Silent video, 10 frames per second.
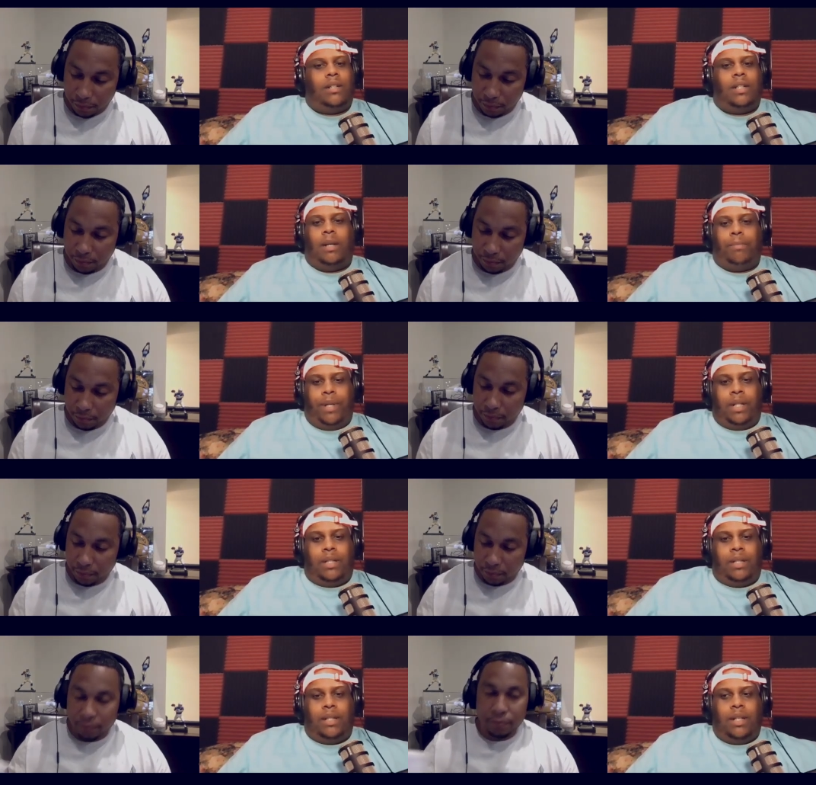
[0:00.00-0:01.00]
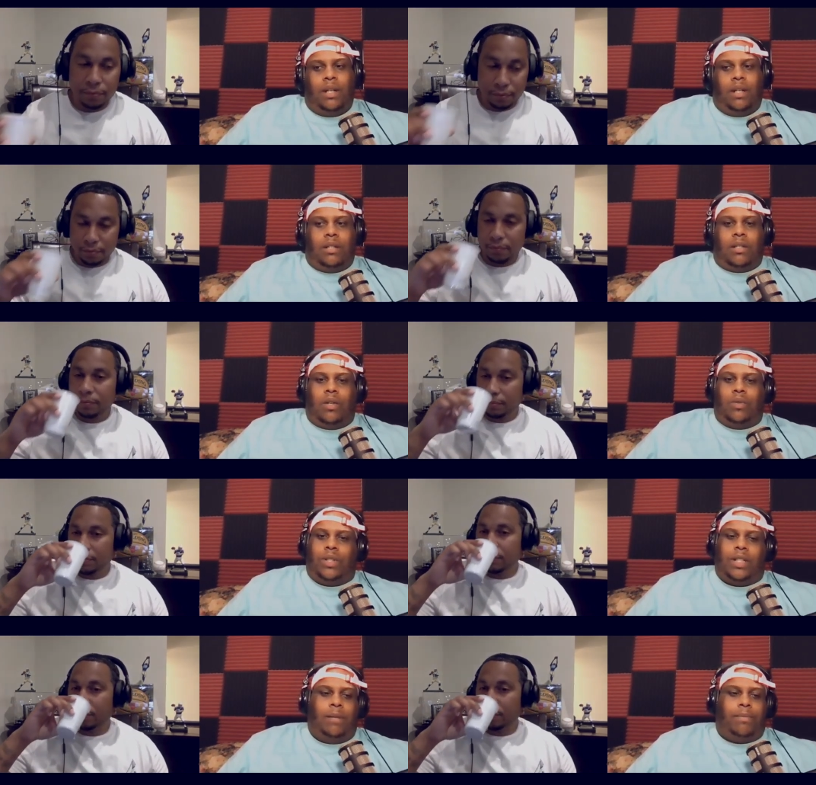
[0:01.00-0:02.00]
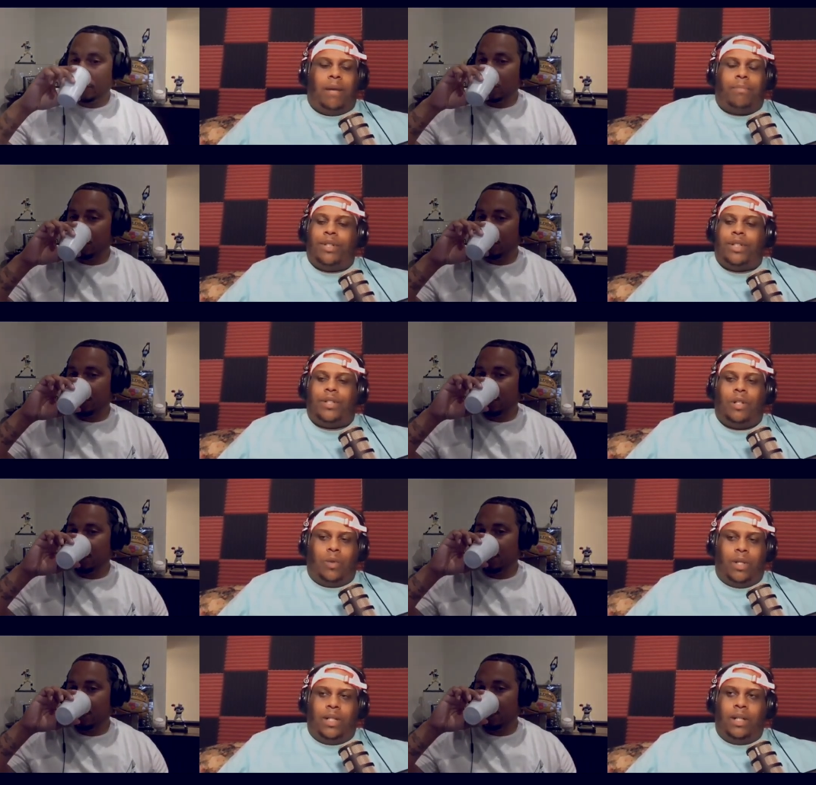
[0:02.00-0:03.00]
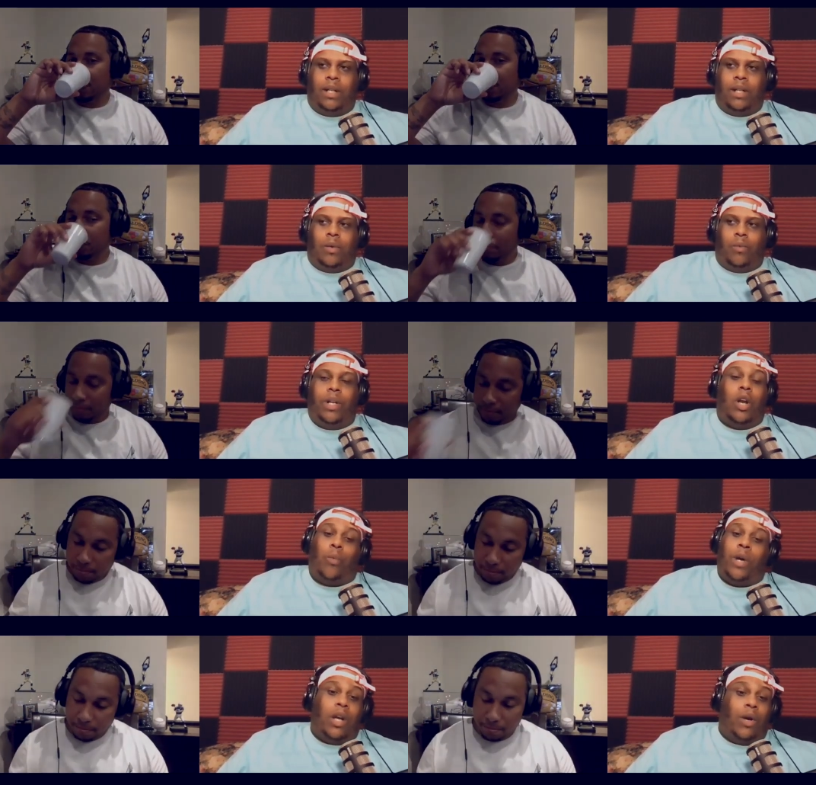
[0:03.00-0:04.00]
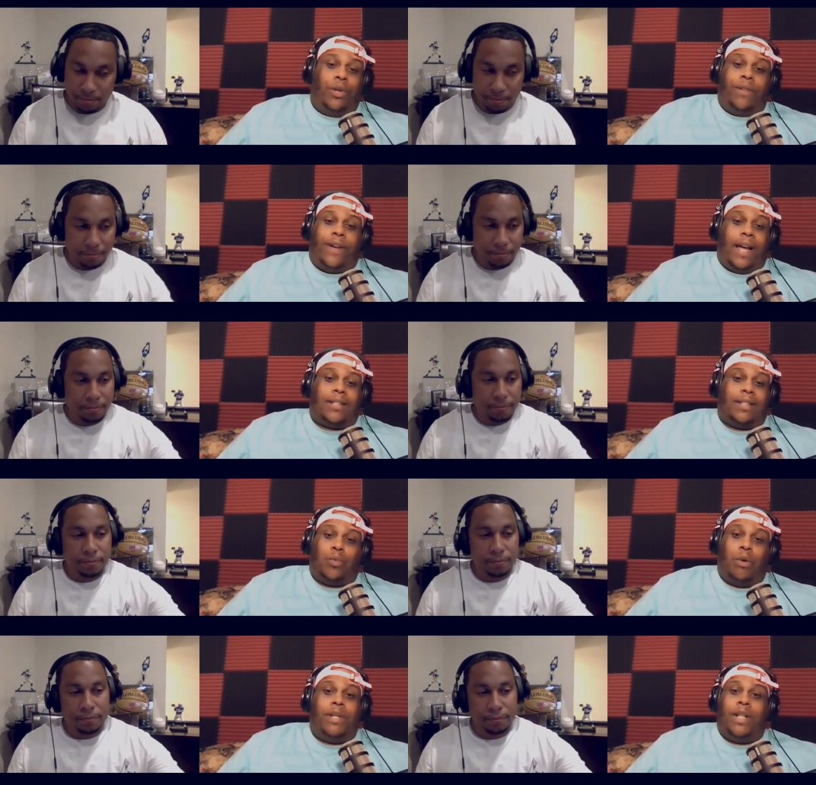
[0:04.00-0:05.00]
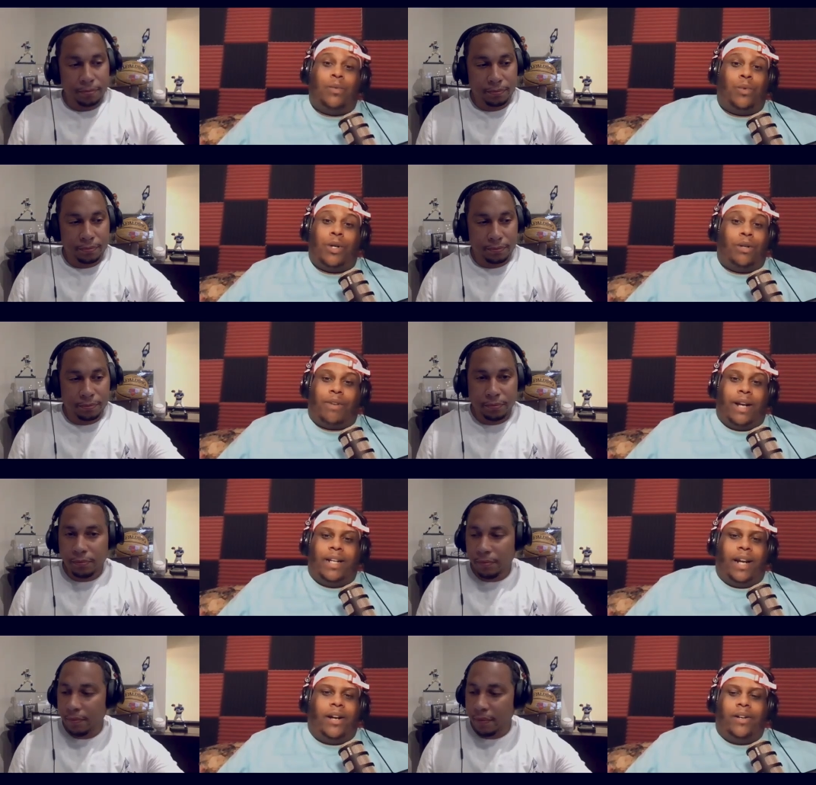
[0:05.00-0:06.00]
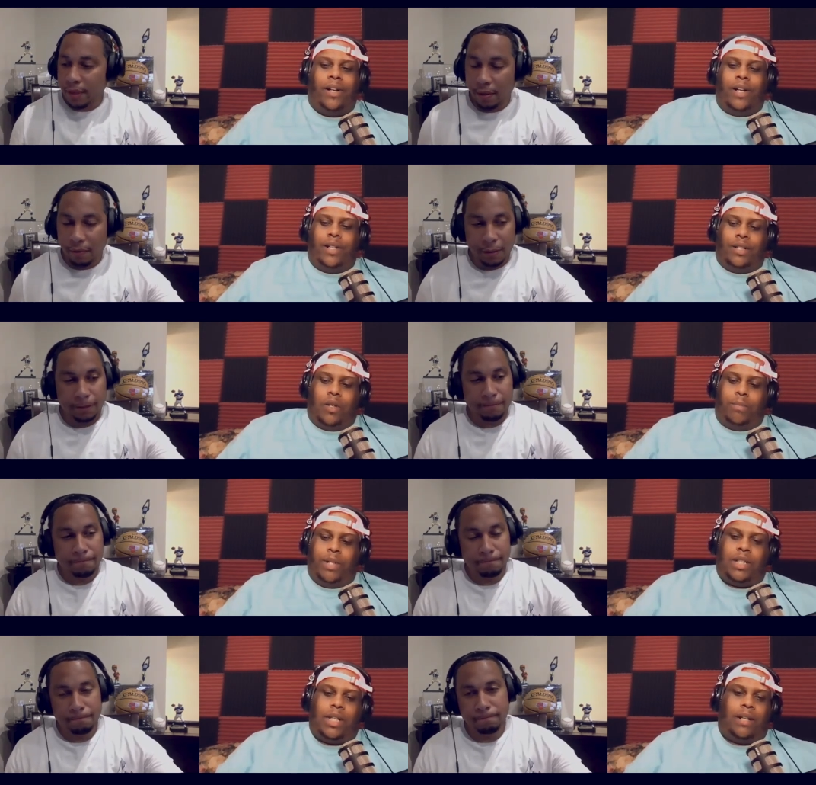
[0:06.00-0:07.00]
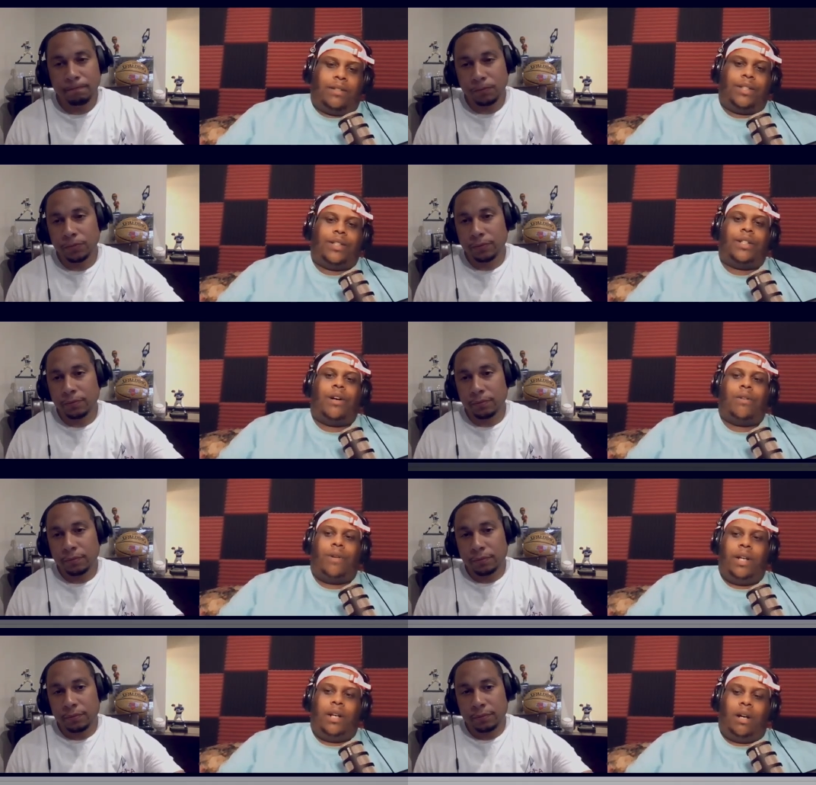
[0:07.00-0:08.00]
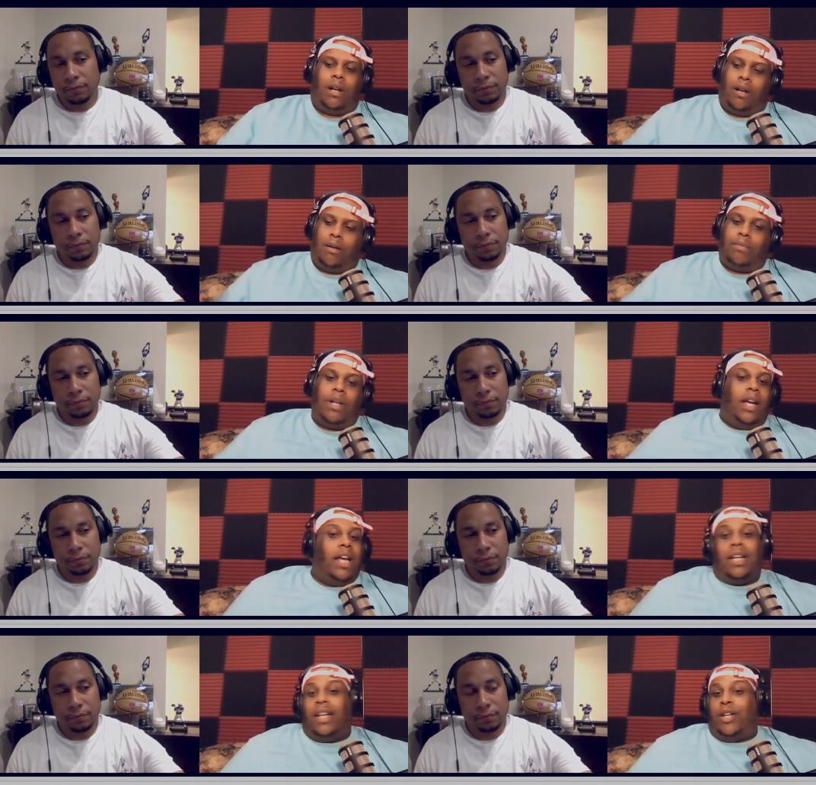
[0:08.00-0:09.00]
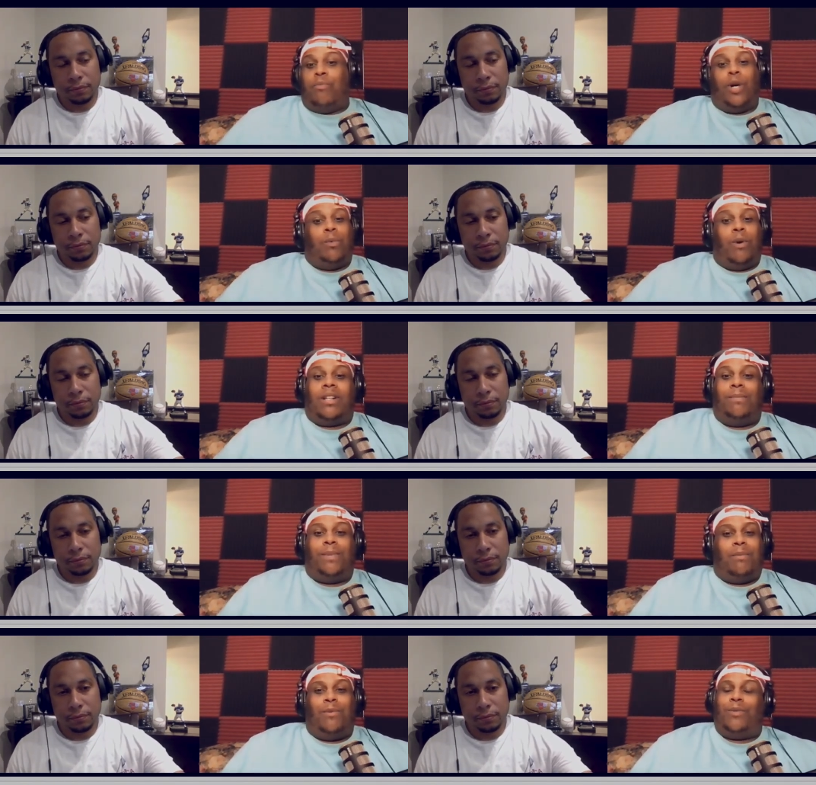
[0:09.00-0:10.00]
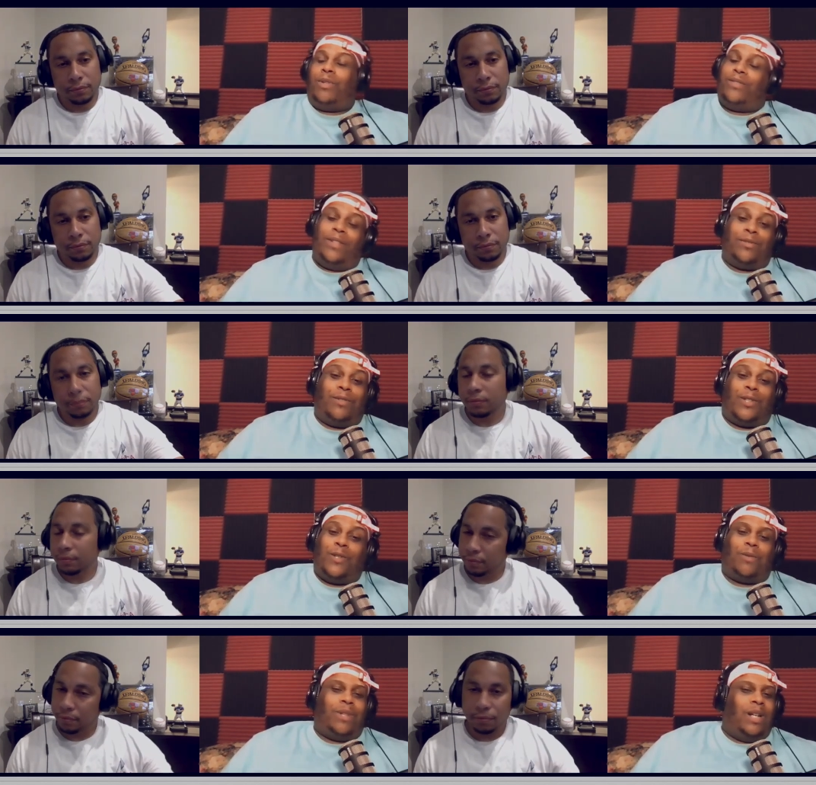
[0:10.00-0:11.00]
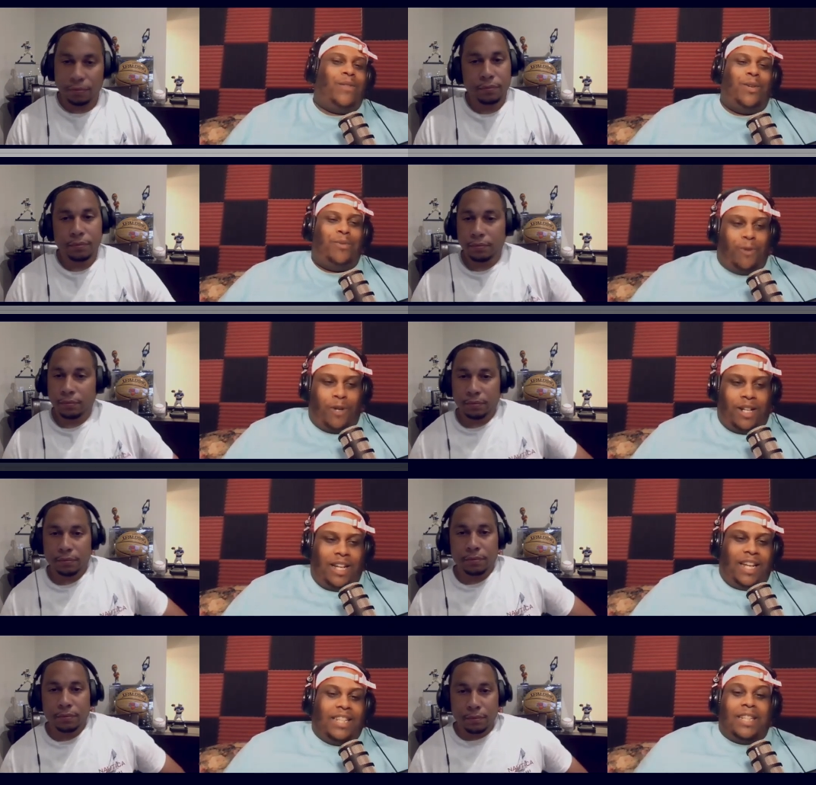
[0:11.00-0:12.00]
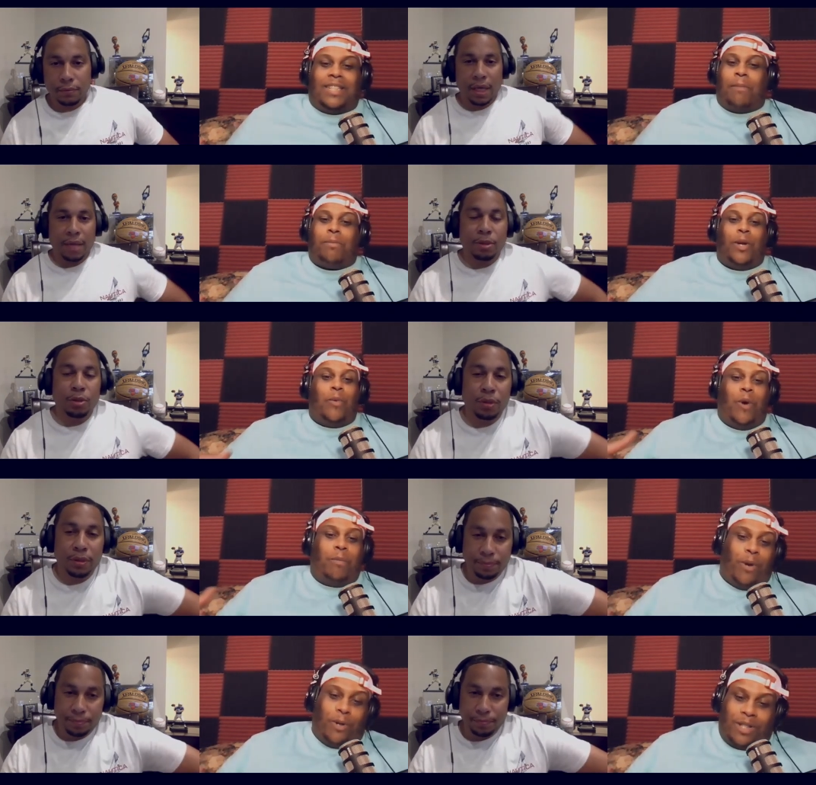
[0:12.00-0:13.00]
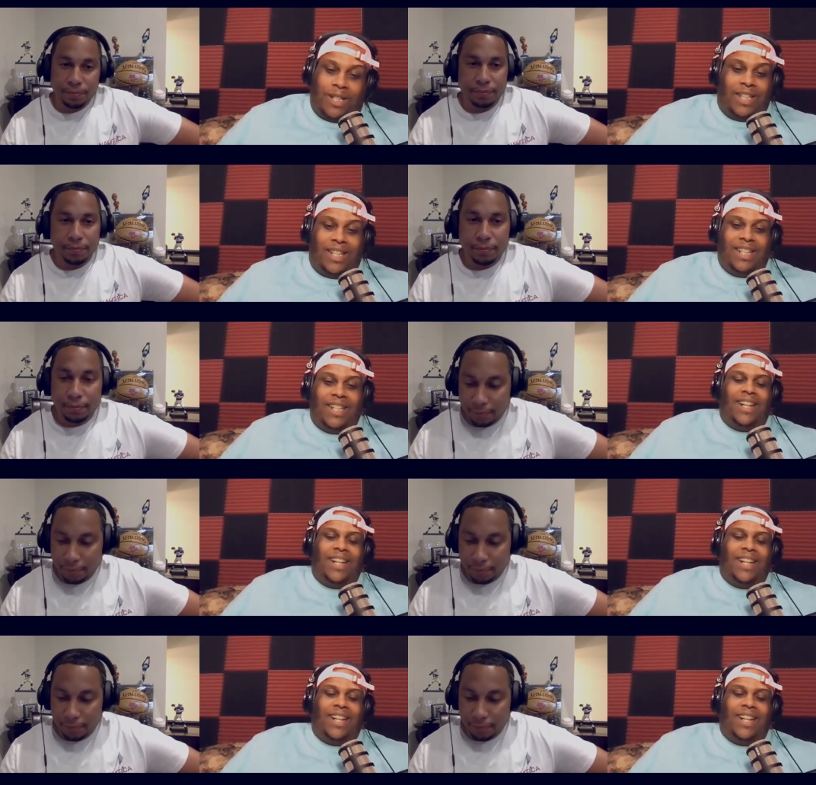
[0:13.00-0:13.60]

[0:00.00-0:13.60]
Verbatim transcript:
Speaker 1: Olympics. So just keep that push going. We know we know you are the fastest woman in the world right now. So big shout out to Sha'Carri. Um, and again, you're more than welcome to come on Real Fans Real Talk whenever you want to accept Absolutely. the award personally.